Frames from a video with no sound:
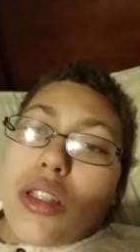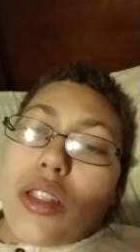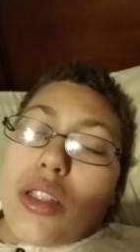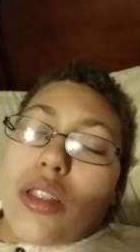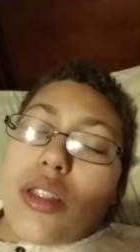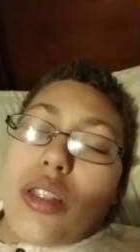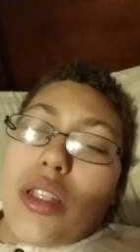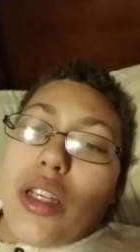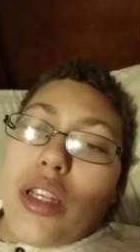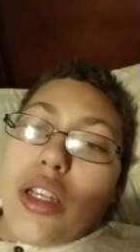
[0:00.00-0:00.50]

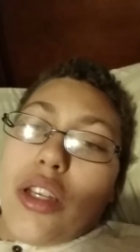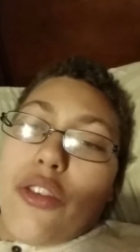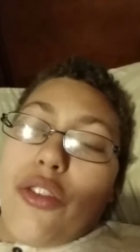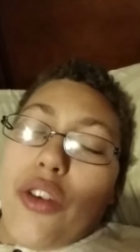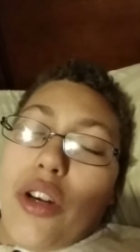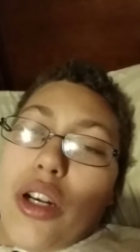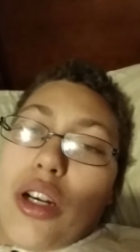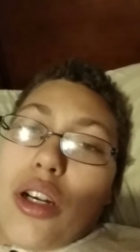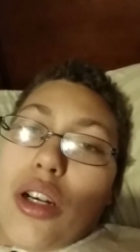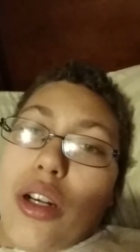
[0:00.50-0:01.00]
to see
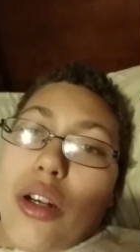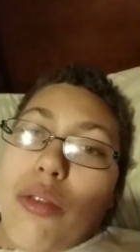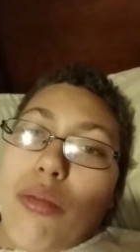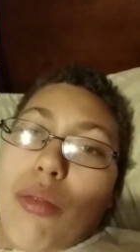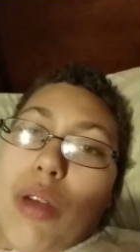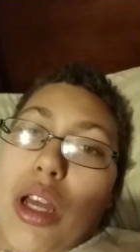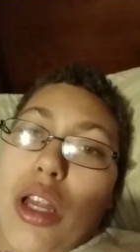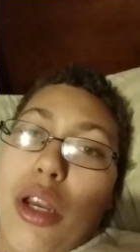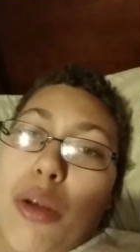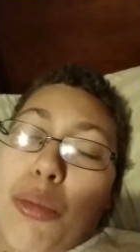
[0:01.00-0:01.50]
if
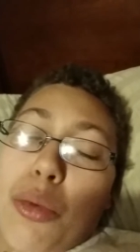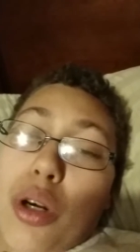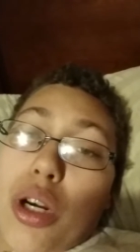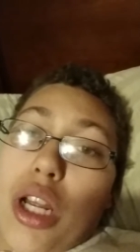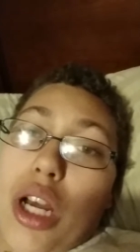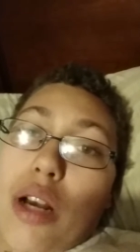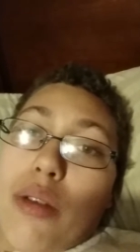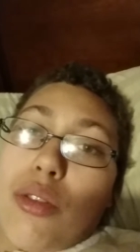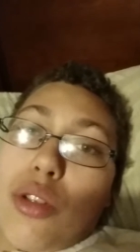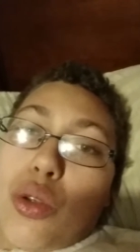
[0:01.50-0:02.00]
um, any
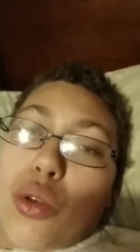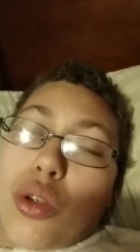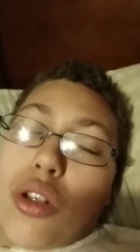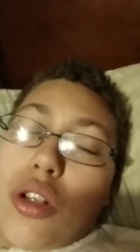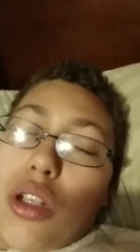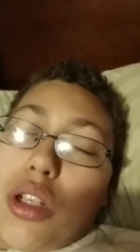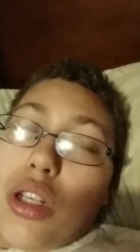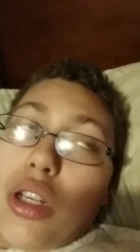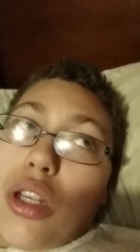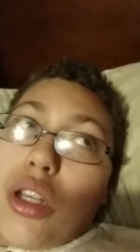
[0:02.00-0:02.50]
more comments
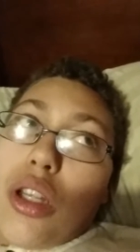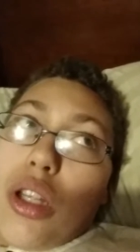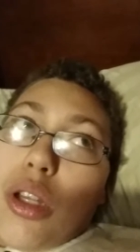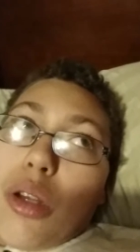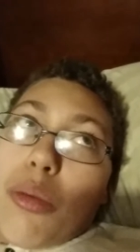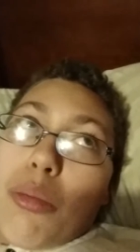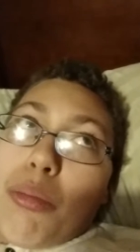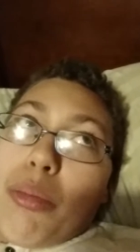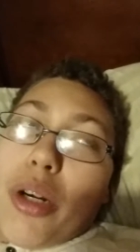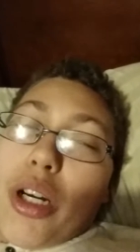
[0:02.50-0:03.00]
rolling,
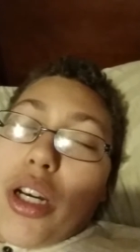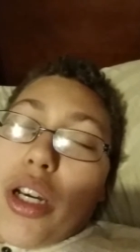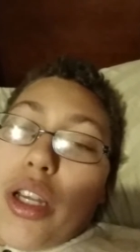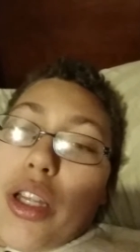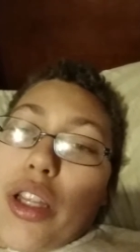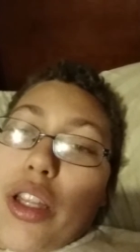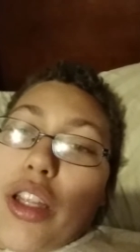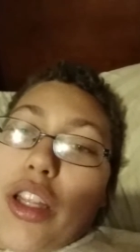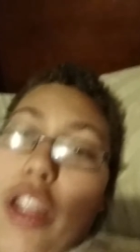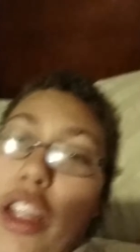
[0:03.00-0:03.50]

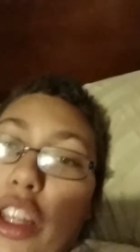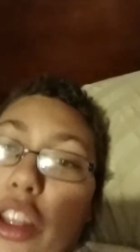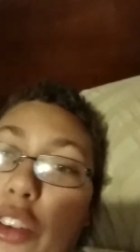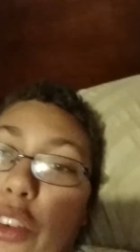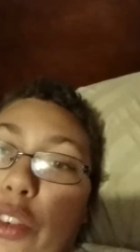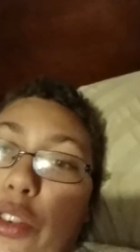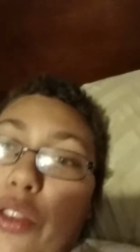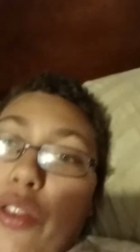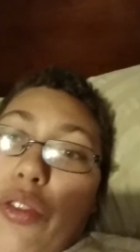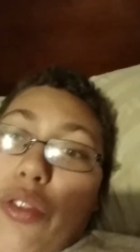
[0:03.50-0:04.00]
But
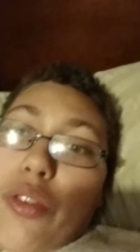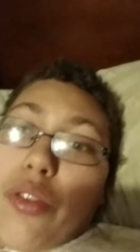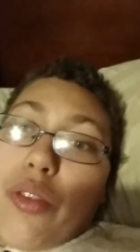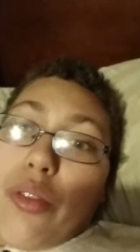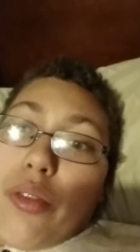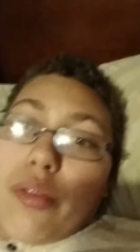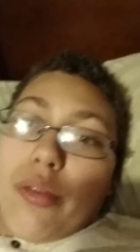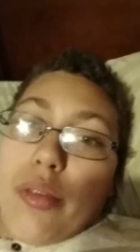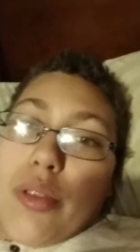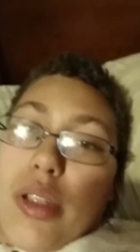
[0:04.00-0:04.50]
if
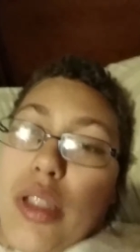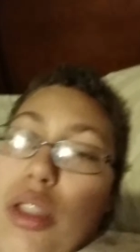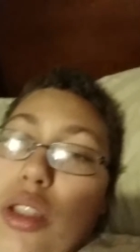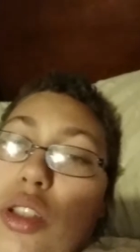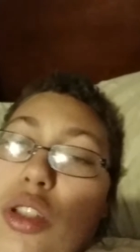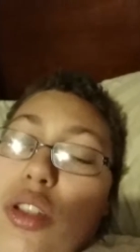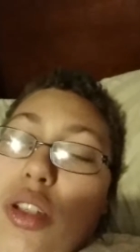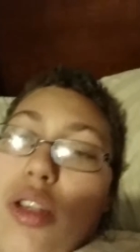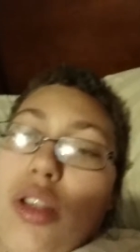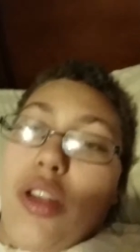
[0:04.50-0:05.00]

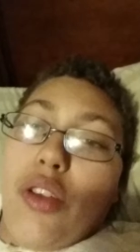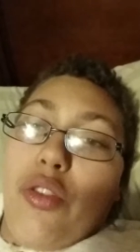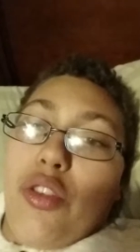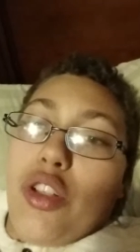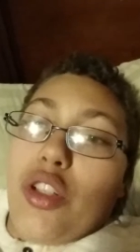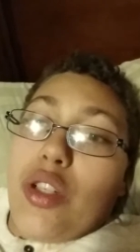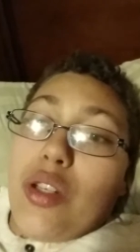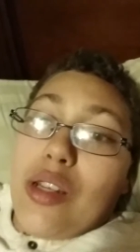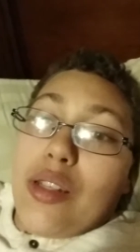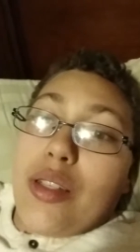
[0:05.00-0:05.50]
it's
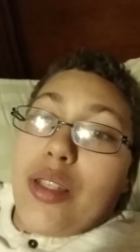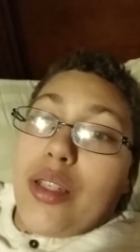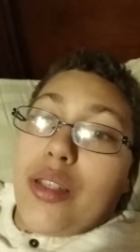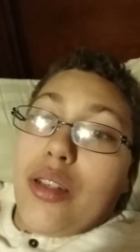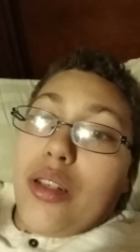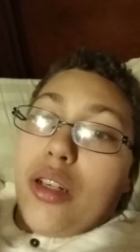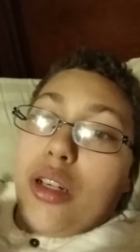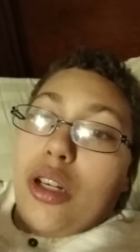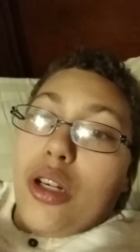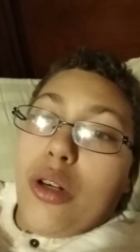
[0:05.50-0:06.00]
if it's just
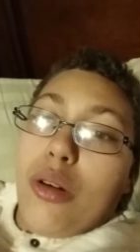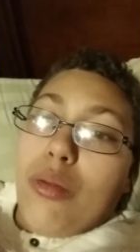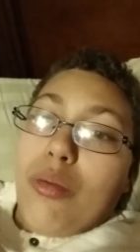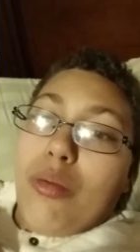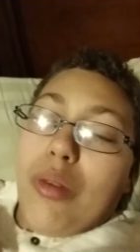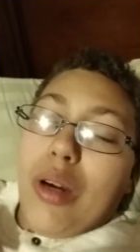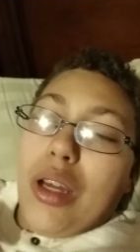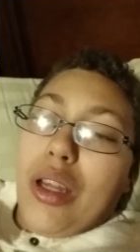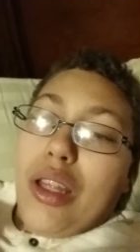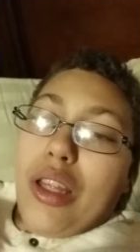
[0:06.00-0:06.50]
a,
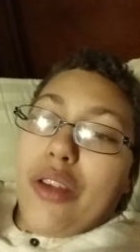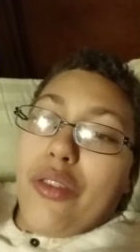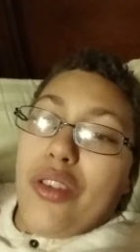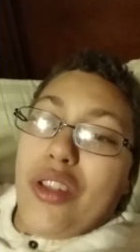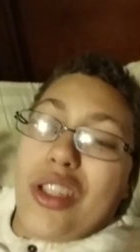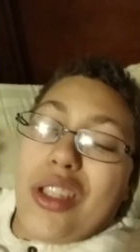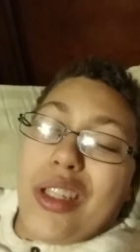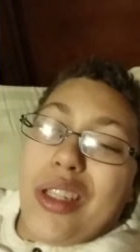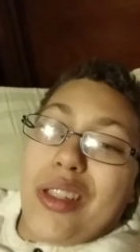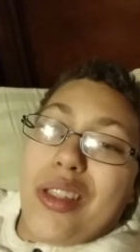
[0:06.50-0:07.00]
um like if
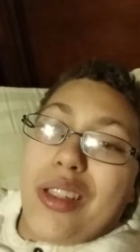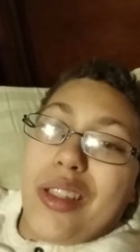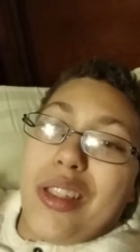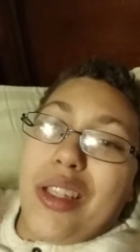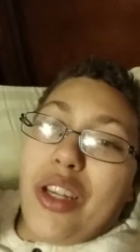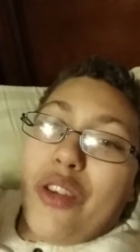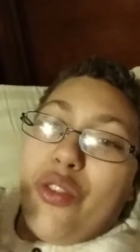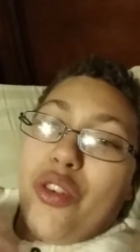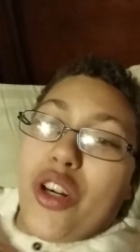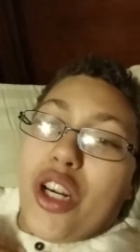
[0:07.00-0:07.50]
it's just a
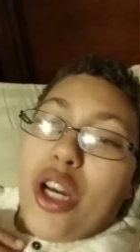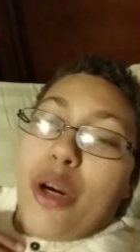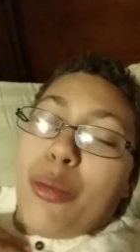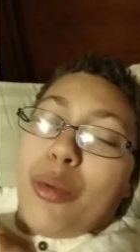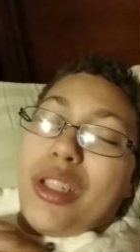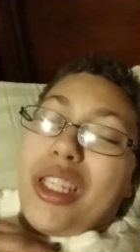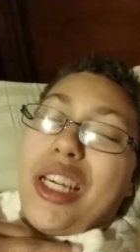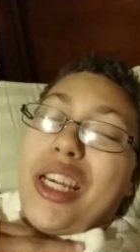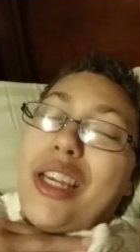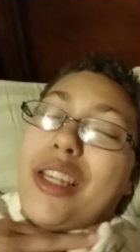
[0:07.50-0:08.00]
10 for a
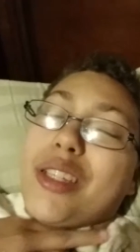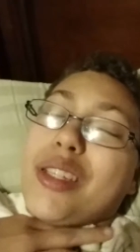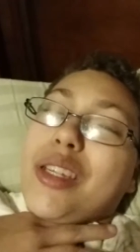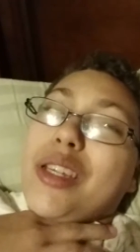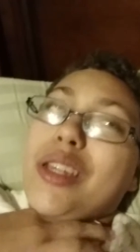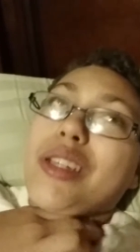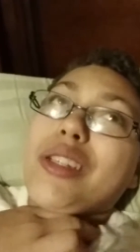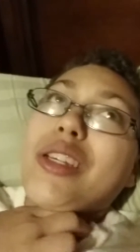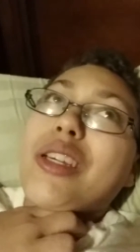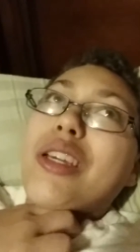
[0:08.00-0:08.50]
couple days,
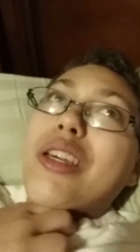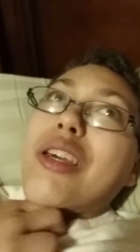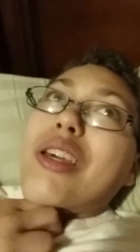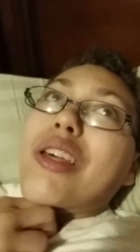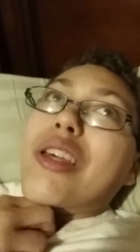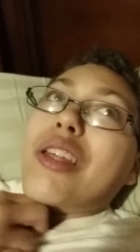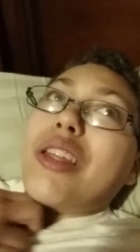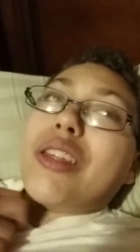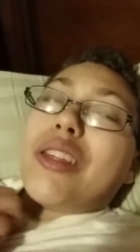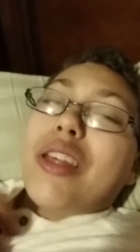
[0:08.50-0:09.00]

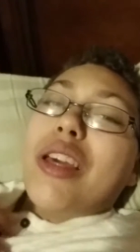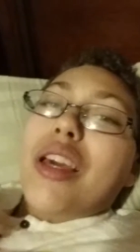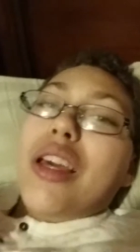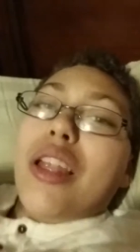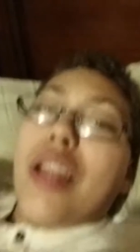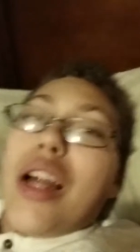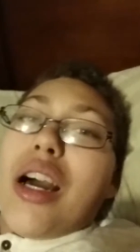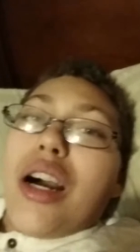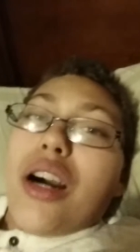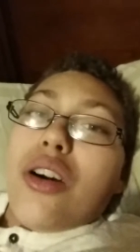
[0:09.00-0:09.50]

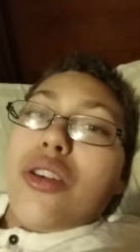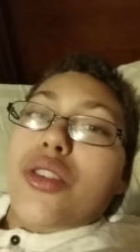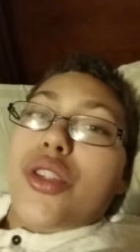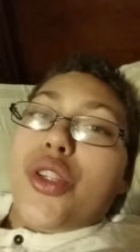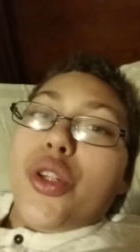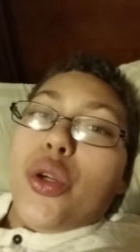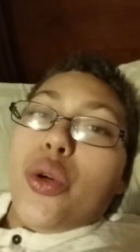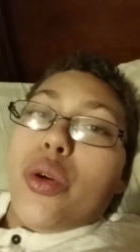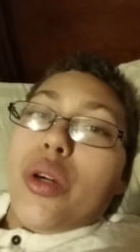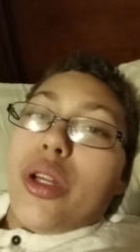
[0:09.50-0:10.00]
then I'll
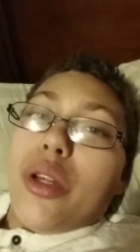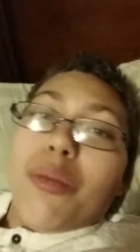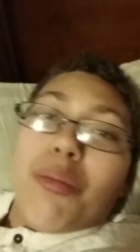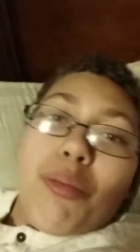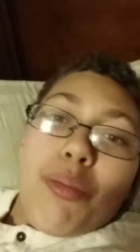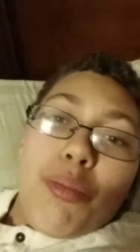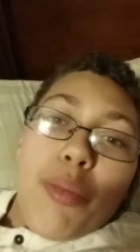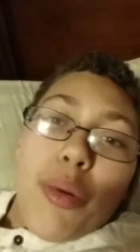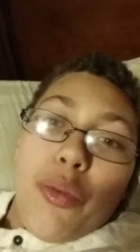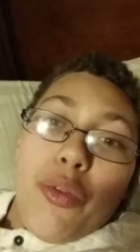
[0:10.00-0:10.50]
do
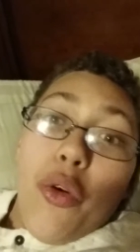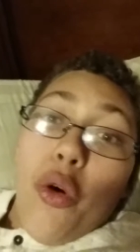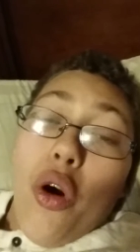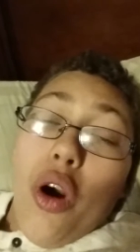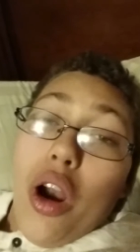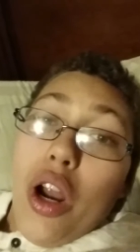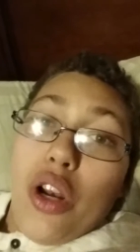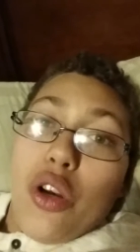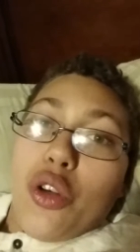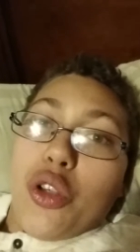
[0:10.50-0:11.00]
it
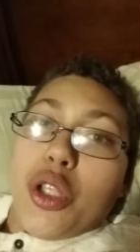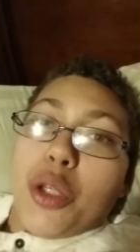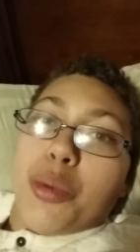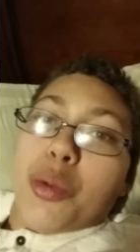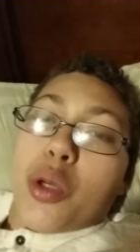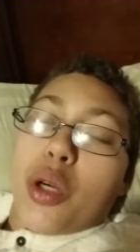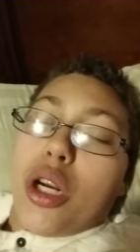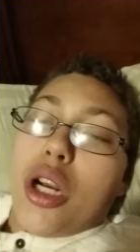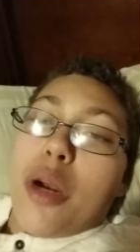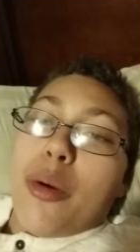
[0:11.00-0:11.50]
before 100
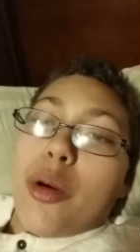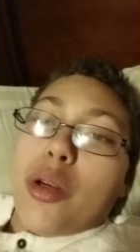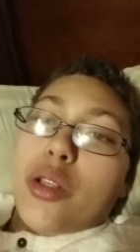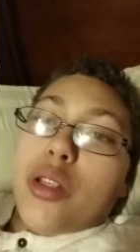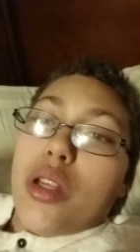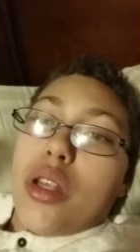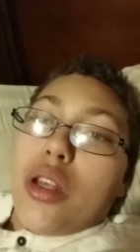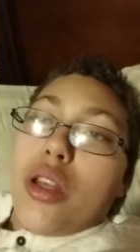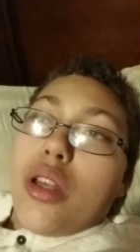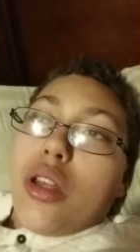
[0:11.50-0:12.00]

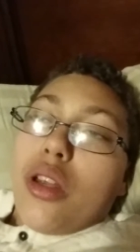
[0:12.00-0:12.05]
subscribers.